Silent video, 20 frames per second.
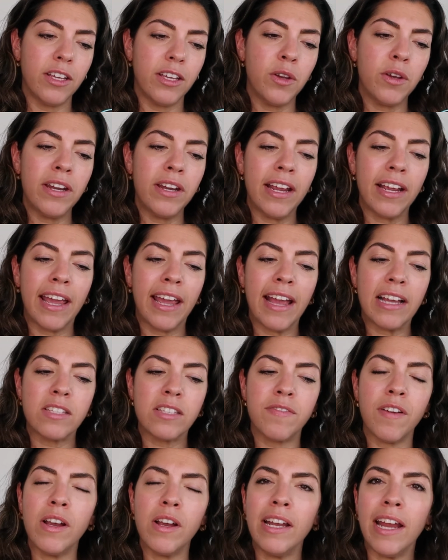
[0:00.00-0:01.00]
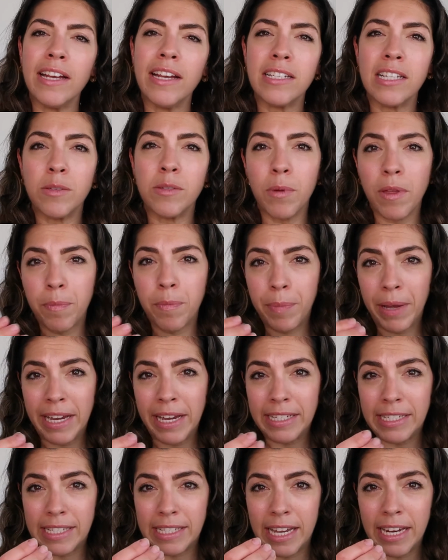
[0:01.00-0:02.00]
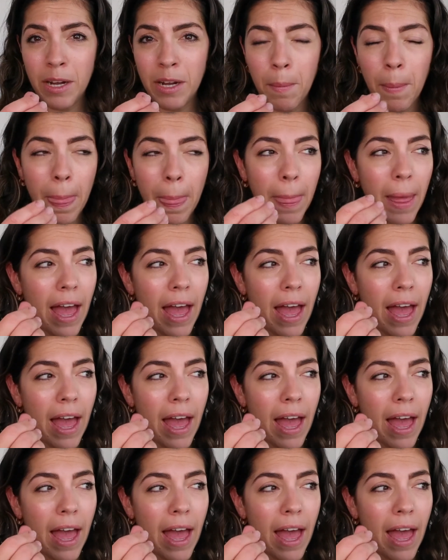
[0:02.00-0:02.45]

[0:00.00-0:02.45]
you can get exfoliators with beads in,